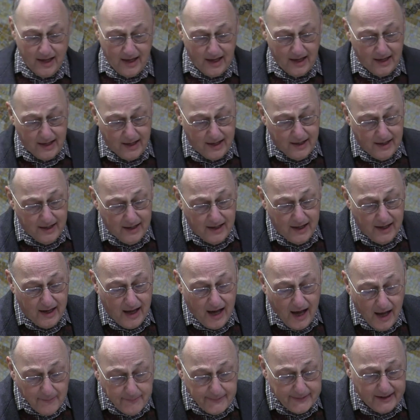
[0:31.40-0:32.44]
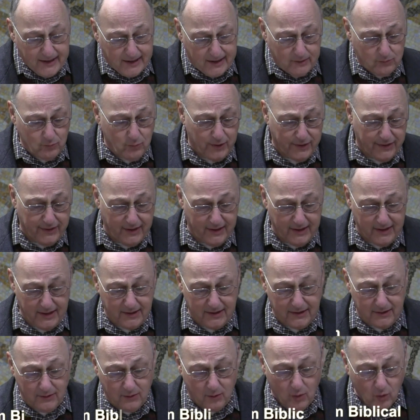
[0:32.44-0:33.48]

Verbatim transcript: much. Uh, I'll begin with a